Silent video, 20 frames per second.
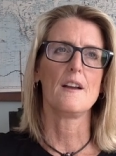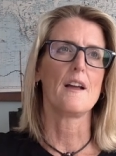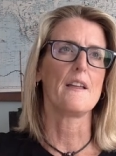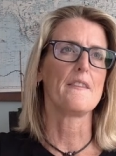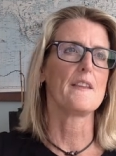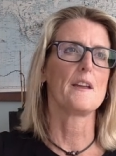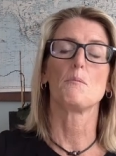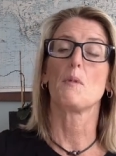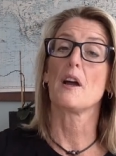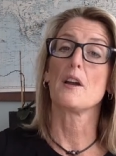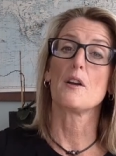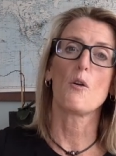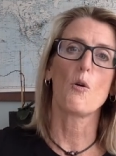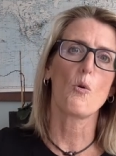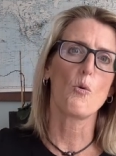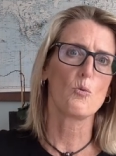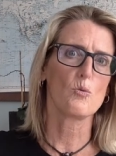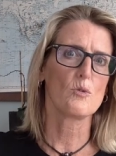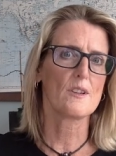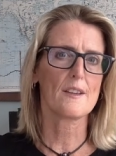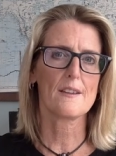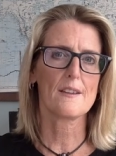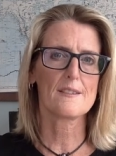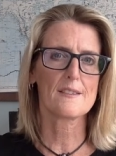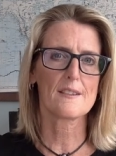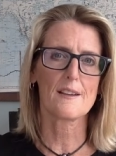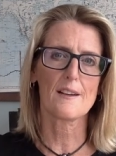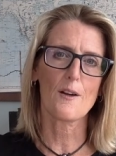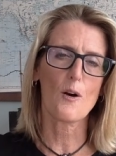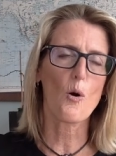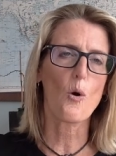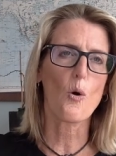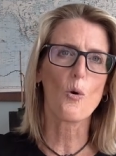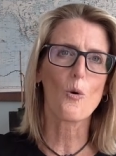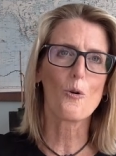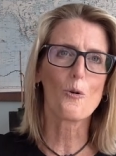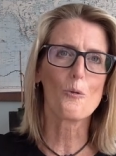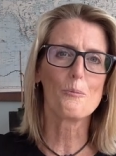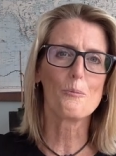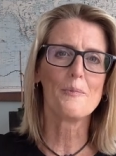and then my own kids at
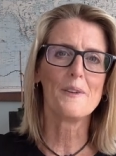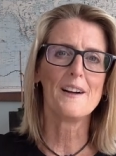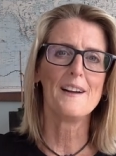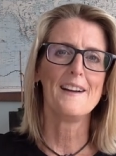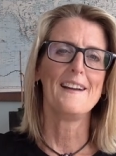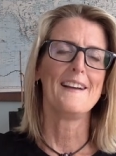home,